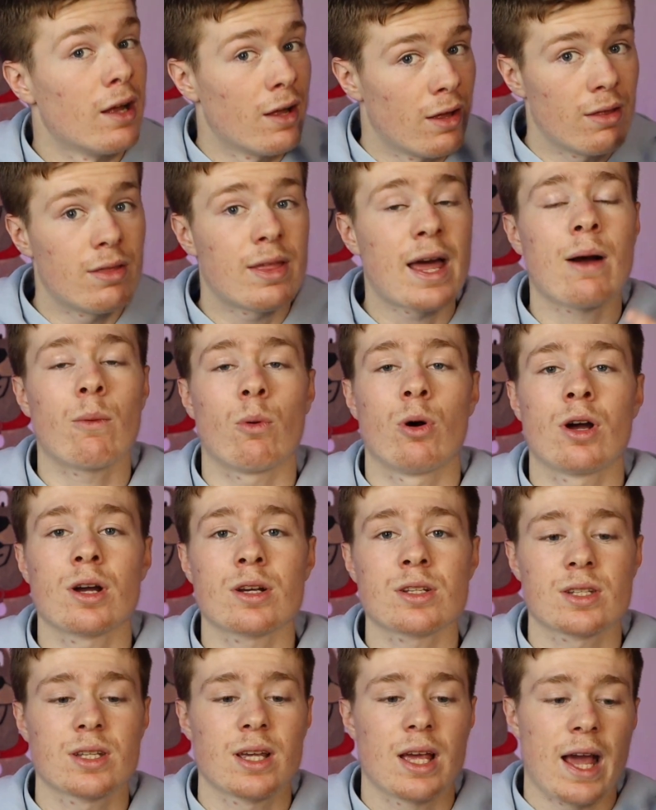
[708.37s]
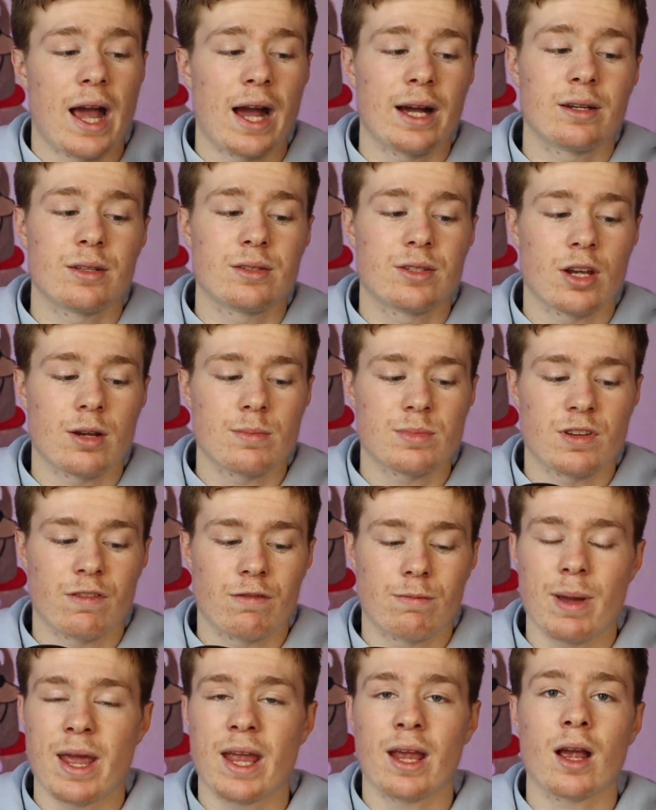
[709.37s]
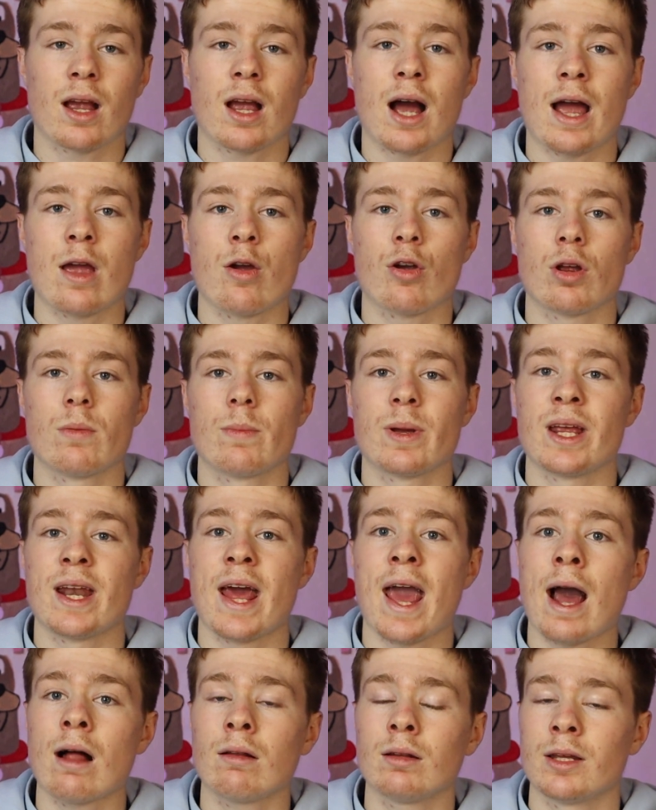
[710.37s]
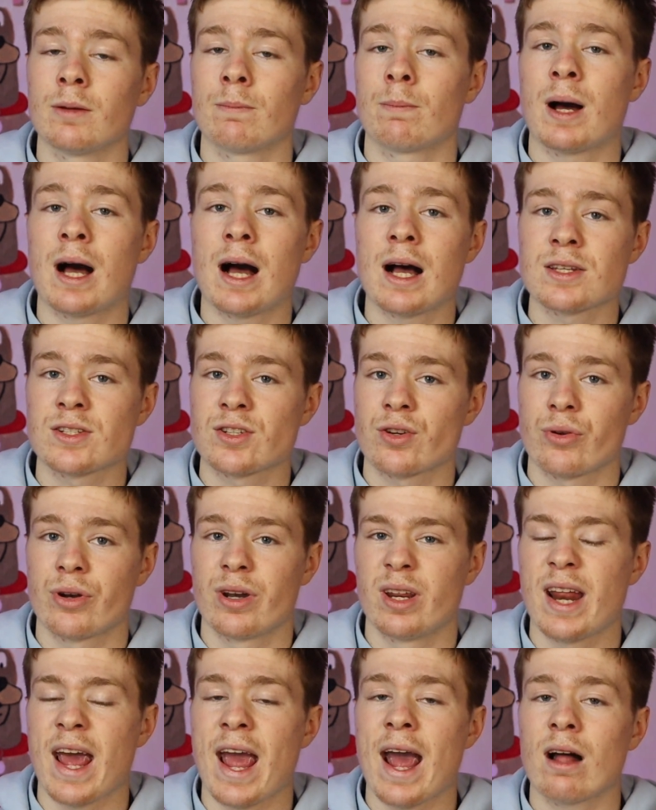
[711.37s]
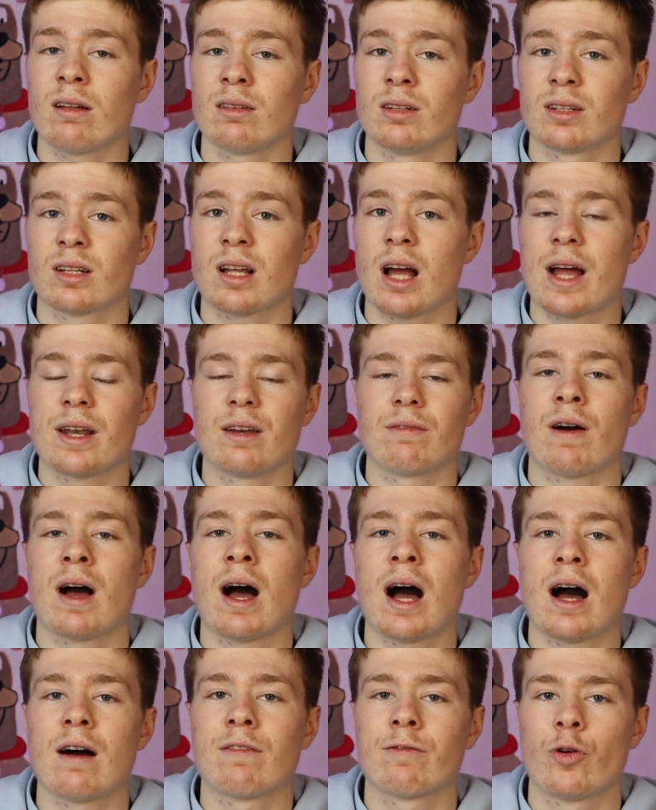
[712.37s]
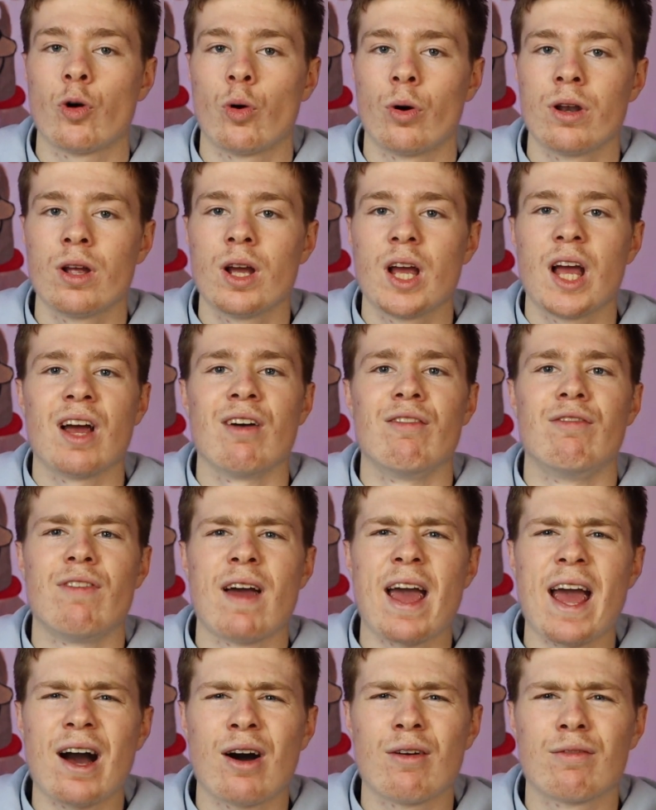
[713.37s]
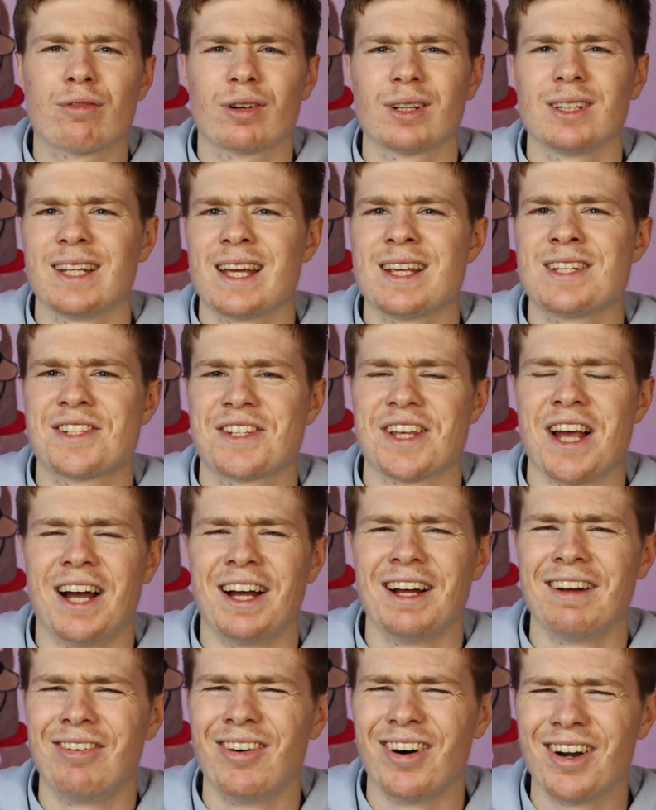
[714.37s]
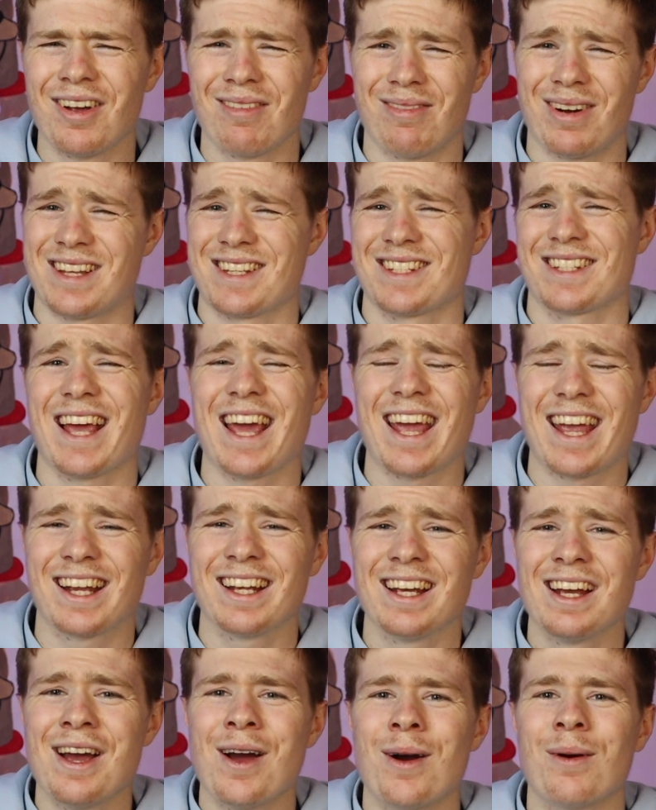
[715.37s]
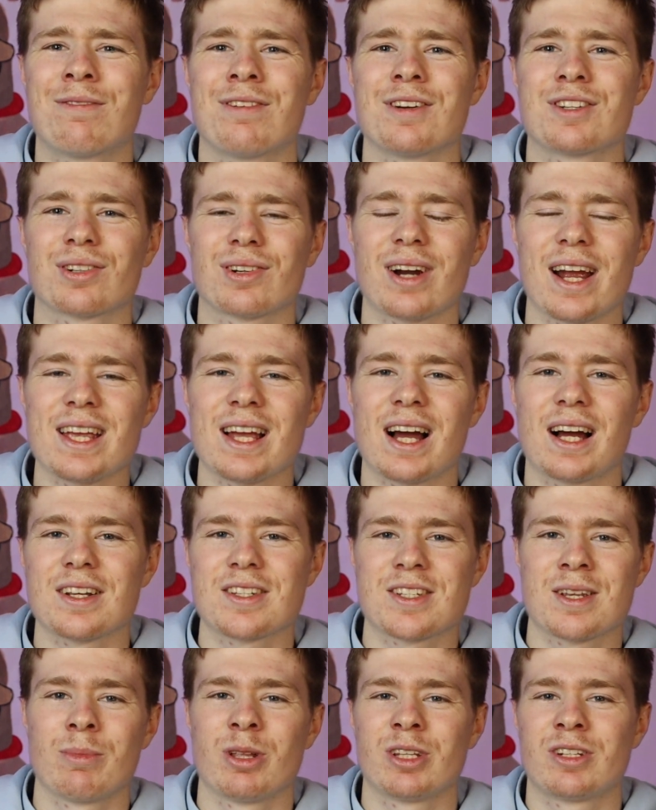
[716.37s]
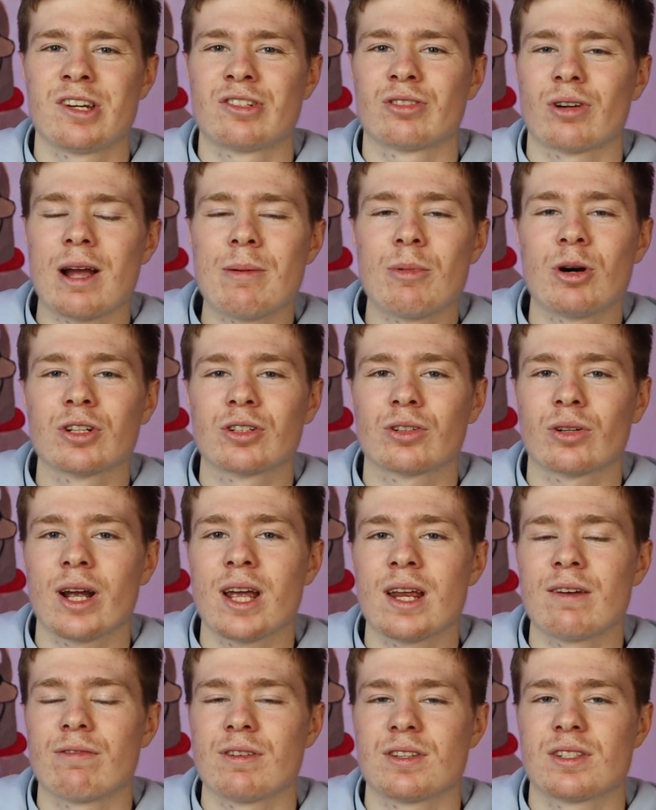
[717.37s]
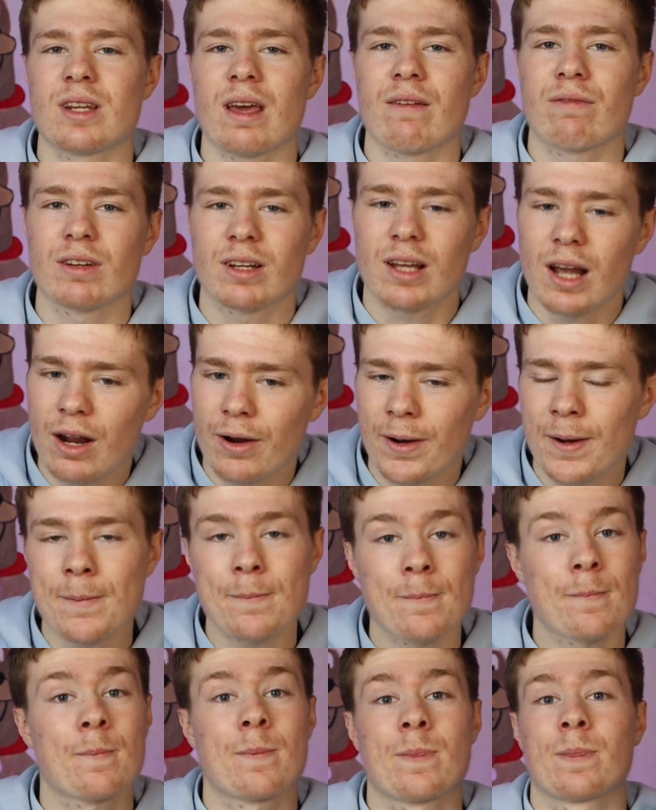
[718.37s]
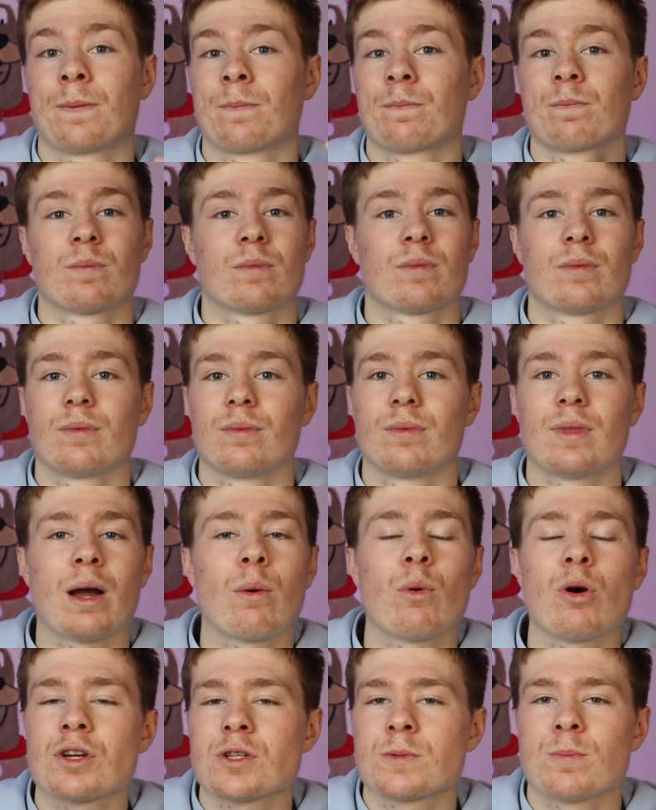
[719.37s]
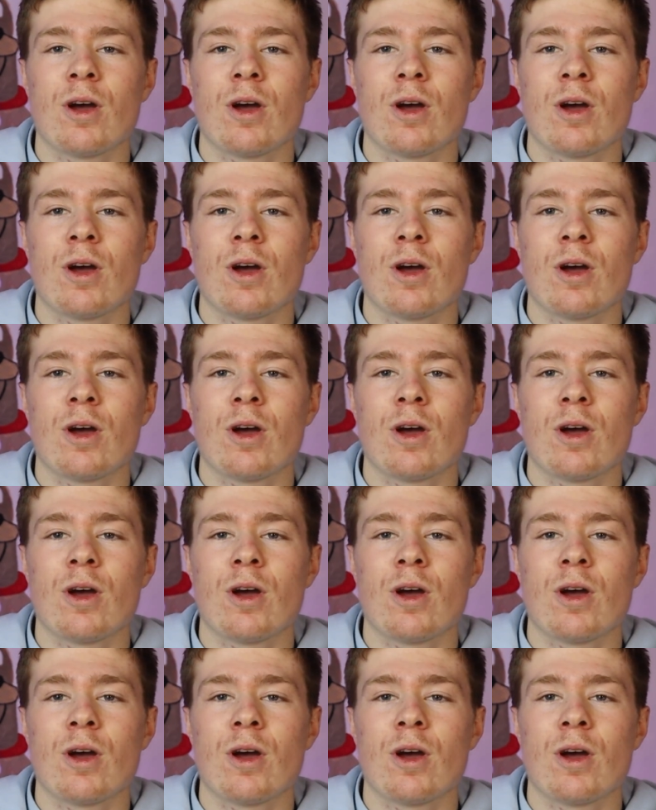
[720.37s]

that works. And in terms of being a guy who can be an outlet passer and an outlet kind of half-court valve release, what am I saying, for Trae Young, similar to Draymond Green for Stephen Curry, that works